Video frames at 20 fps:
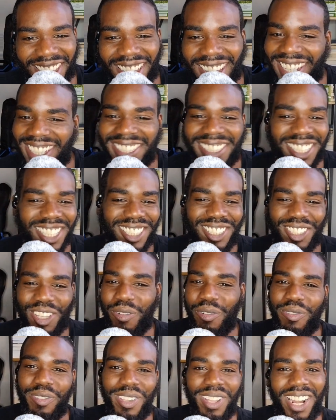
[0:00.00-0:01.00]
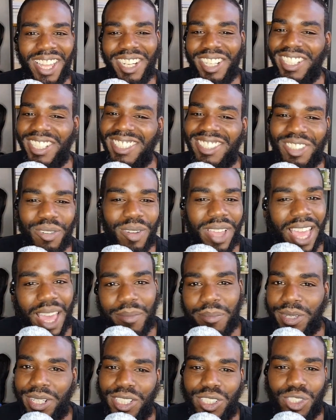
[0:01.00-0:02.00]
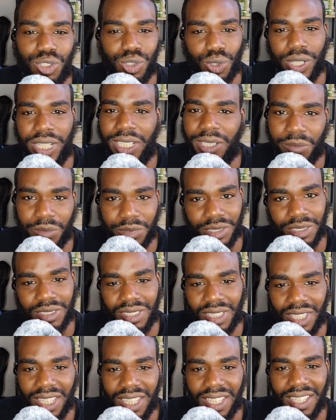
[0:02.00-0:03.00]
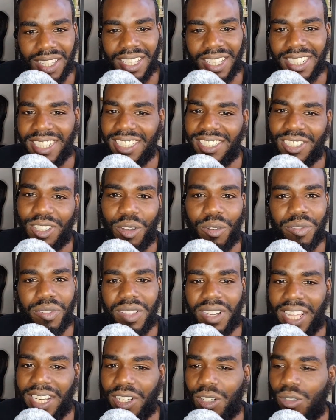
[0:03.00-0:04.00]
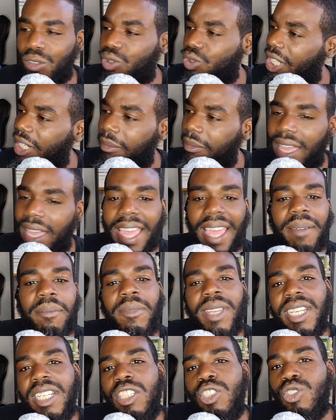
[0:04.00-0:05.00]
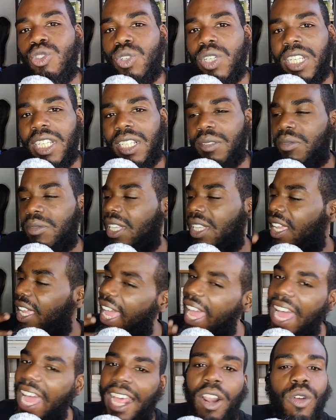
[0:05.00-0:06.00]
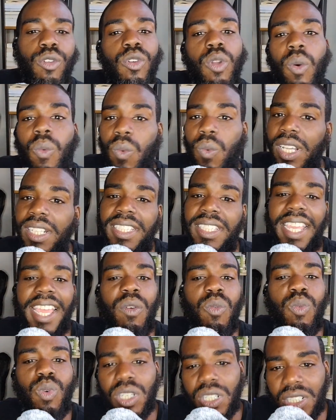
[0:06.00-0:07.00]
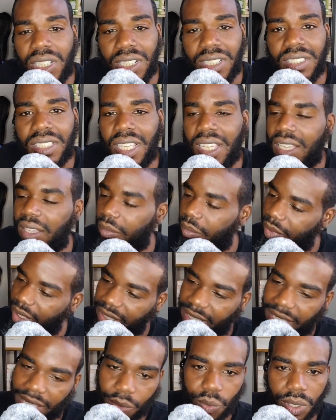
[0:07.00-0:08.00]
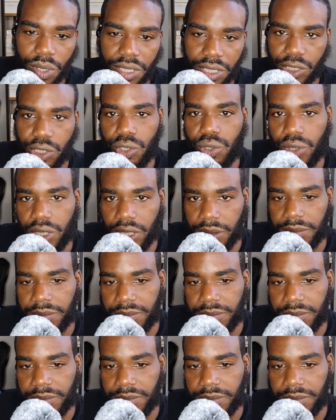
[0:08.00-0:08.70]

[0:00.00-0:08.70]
Because this don't happen in dreams. This don't feel like no dream. I had many dreams. I don't know what that was, but that wasn't a dream.